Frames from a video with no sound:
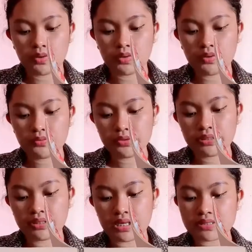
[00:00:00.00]
Over
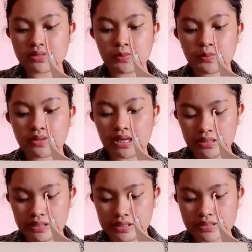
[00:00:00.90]
the last two
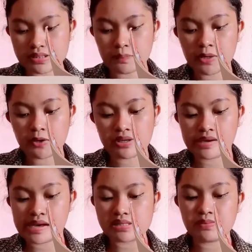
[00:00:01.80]
decades, America
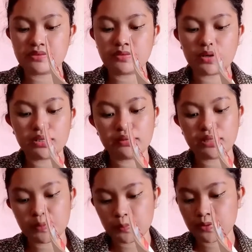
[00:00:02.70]
has been falling
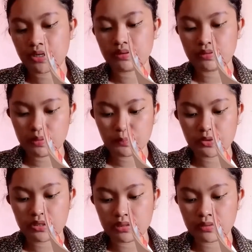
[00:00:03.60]
deeper and deeper
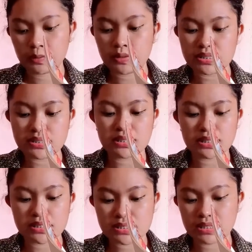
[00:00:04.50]
into a
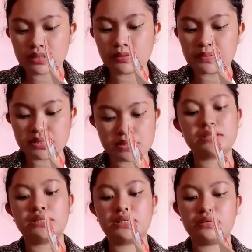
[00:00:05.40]
statistical
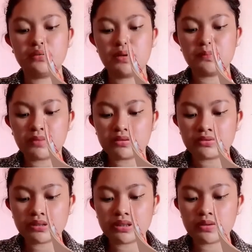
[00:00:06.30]
mystery.
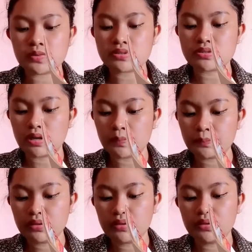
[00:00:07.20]
Poverty goes up,
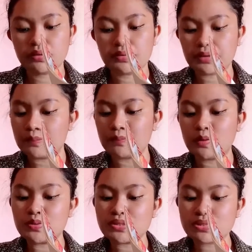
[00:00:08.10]
crime
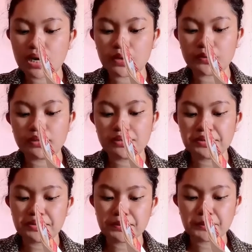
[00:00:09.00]
goes down,
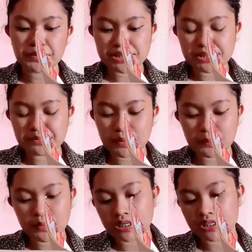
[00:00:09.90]
the prison
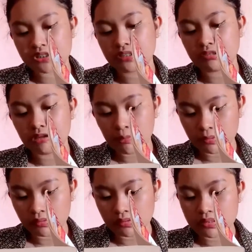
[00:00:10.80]
population
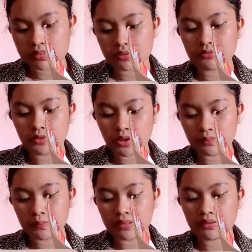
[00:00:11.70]
doubles,
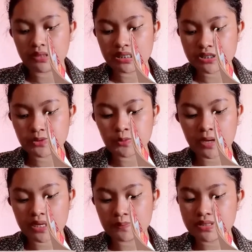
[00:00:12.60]
fraud by the rich
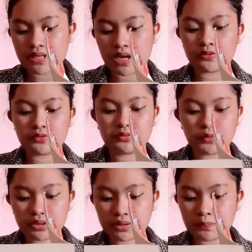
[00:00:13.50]
wipes out
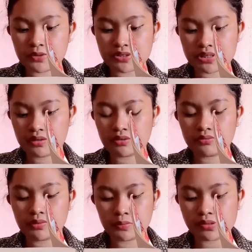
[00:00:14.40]
40% of
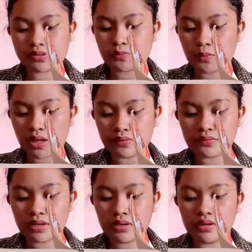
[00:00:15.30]
the world's wealth,
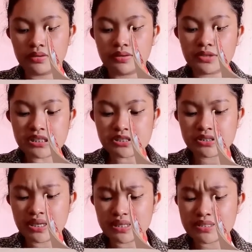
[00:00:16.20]
the rich
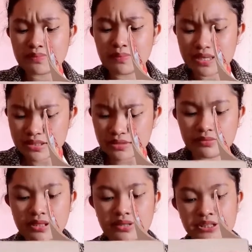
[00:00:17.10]
gets
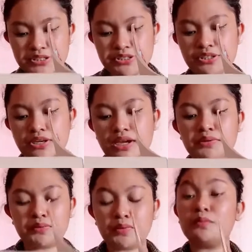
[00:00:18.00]
massively richer, and
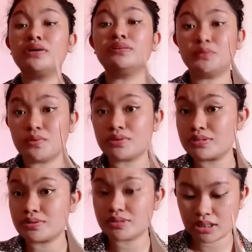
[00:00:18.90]
no one goes
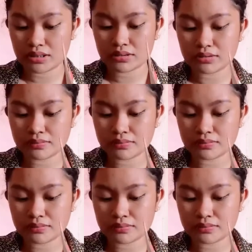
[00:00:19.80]
to jail.